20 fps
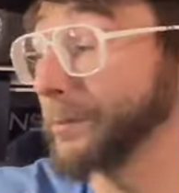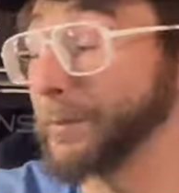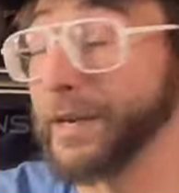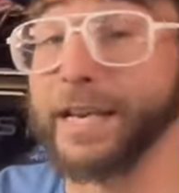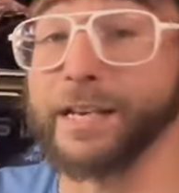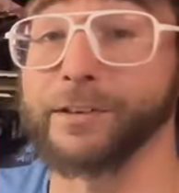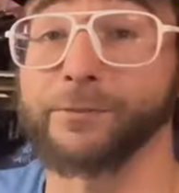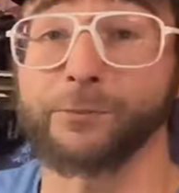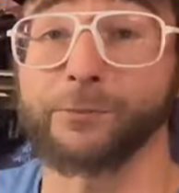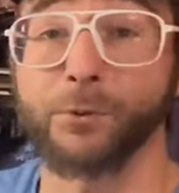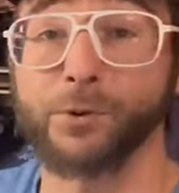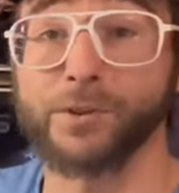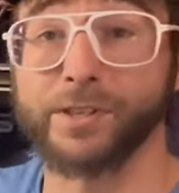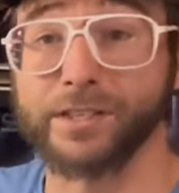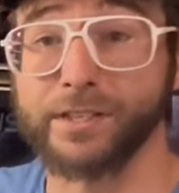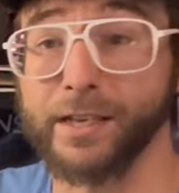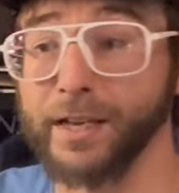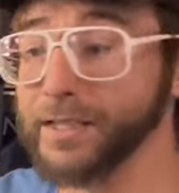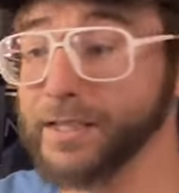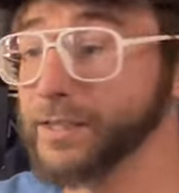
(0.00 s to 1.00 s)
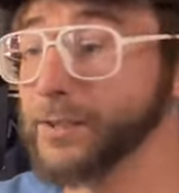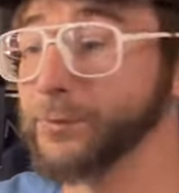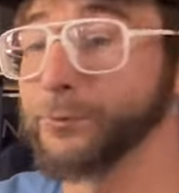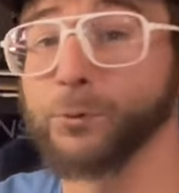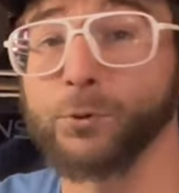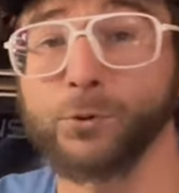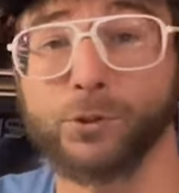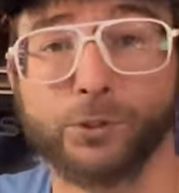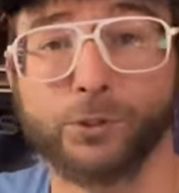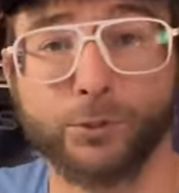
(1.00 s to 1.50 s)
made for the Tusk
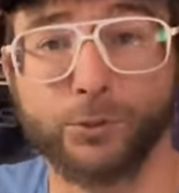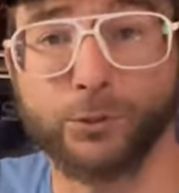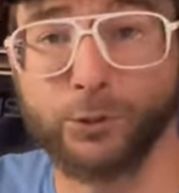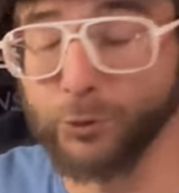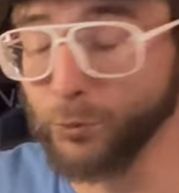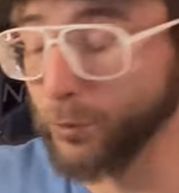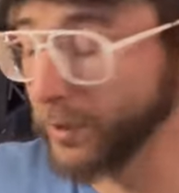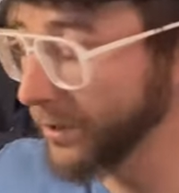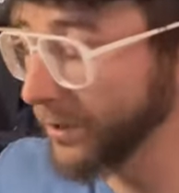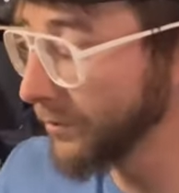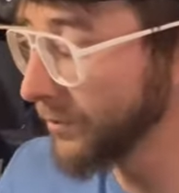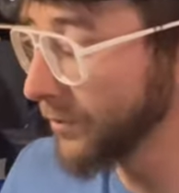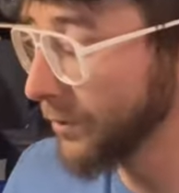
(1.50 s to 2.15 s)
for 2-2 wheels,